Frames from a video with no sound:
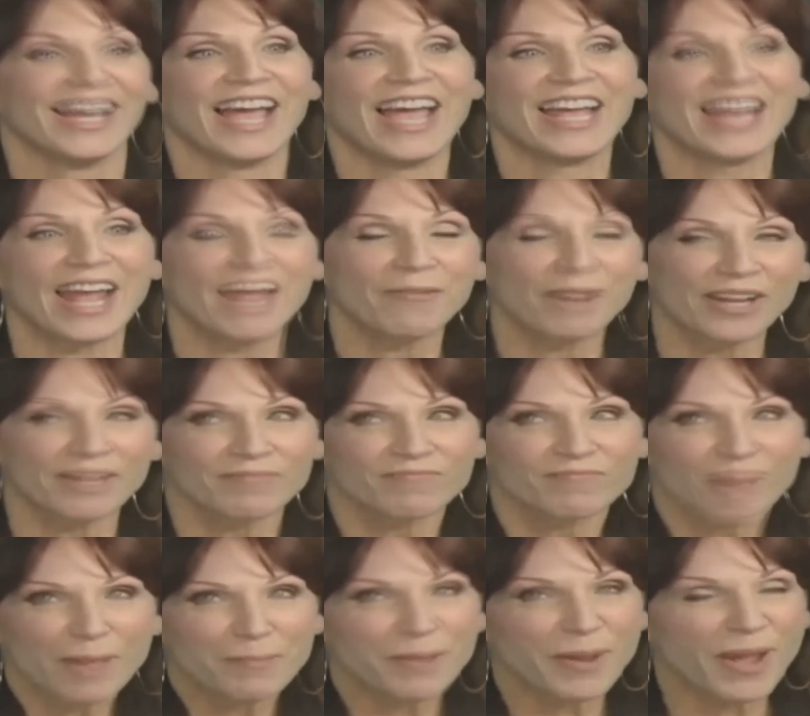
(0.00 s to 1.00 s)
And I went,
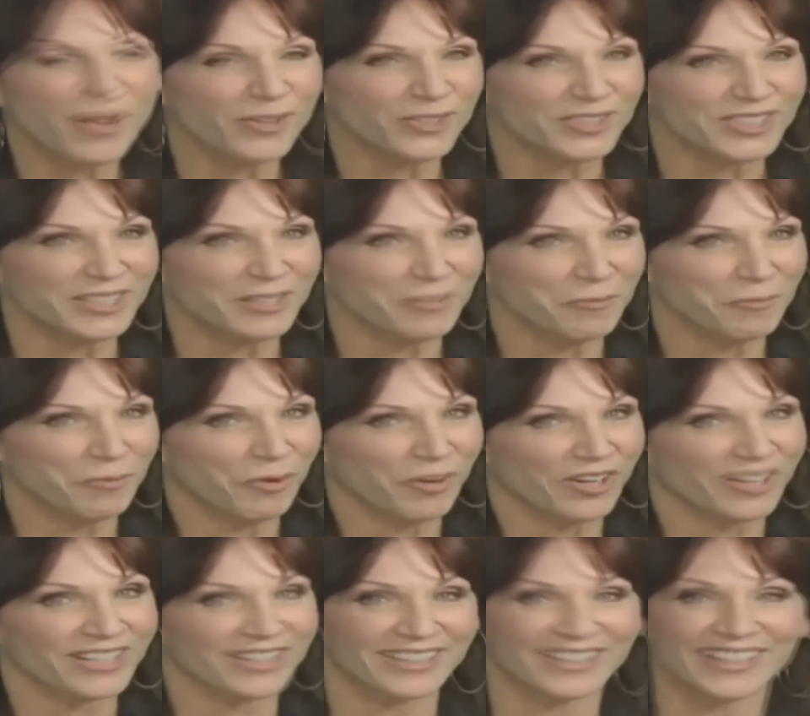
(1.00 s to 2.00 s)
my powder didn't
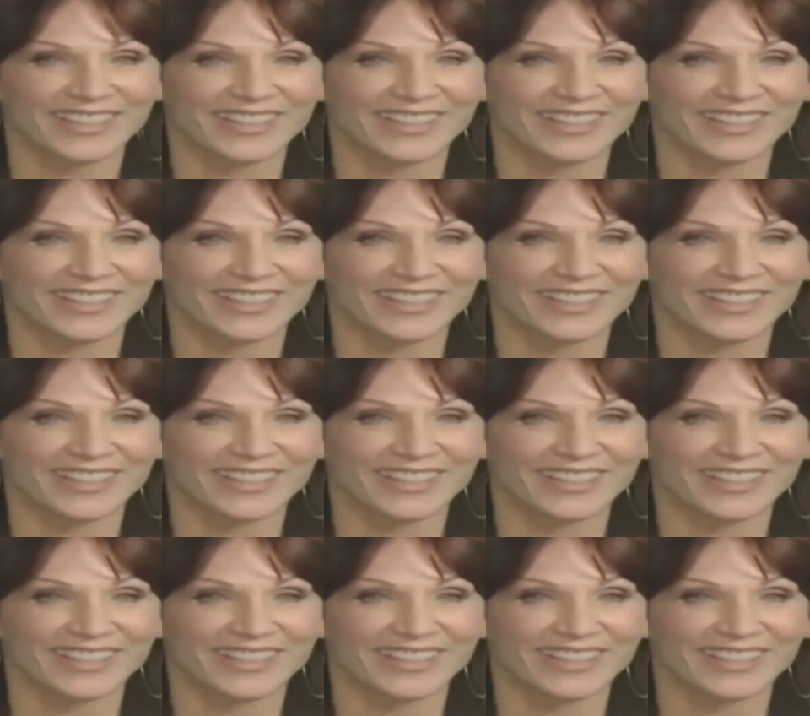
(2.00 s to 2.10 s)
work.